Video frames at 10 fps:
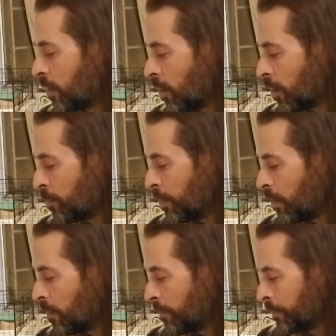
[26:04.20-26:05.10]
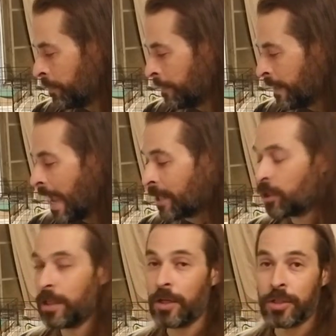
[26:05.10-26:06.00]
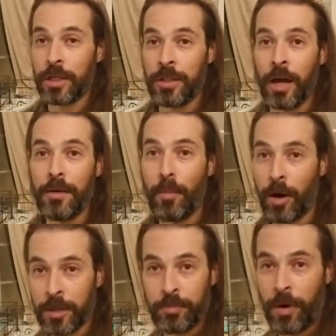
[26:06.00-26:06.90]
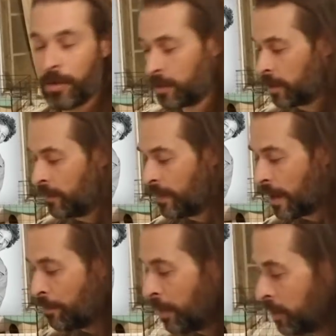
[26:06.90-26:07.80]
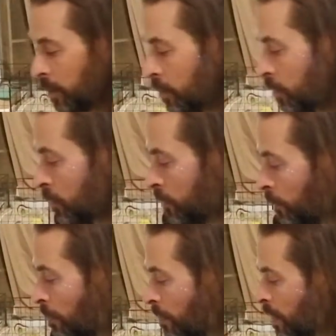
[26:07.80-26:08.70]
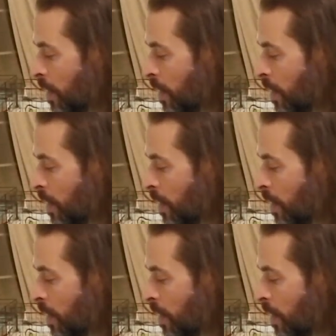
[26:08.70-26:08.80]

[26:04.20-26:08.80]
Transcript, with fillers: and Harpo. Actually, there's a ton of Marx Brothers, so you've got a bunch to choose from.